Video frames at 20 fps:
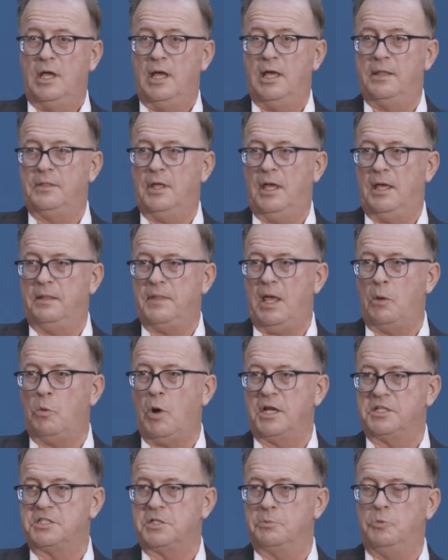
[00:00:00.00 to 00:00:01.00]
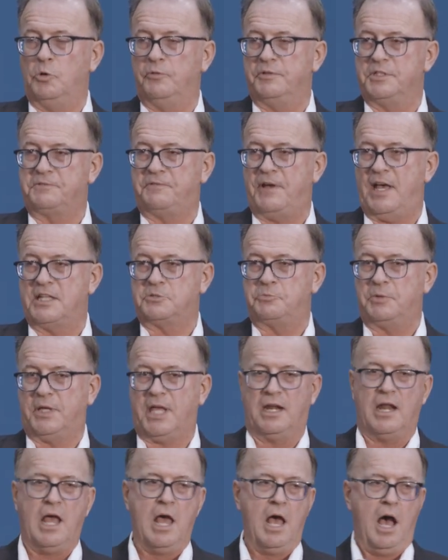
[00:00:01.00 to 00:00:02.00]
and they want us to move as fast as we
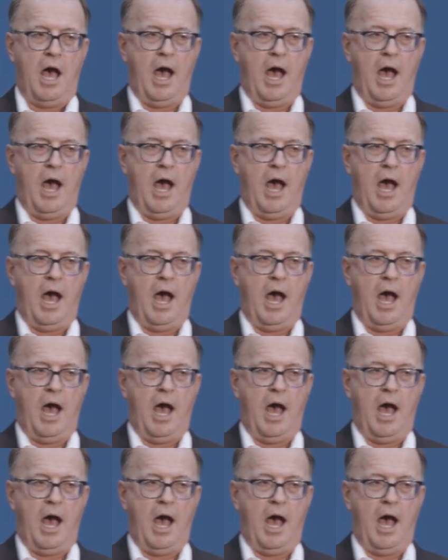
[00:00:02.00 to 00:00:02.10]
can.